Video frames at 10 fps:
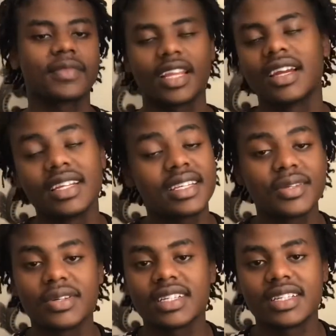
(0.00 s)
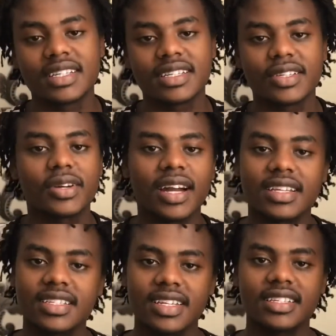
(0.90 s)
It is what it is. You can't
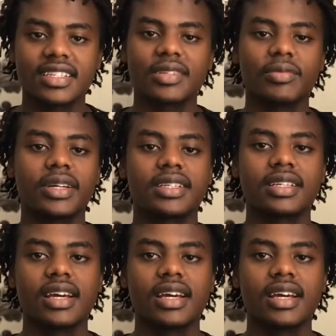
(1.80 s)
change it, but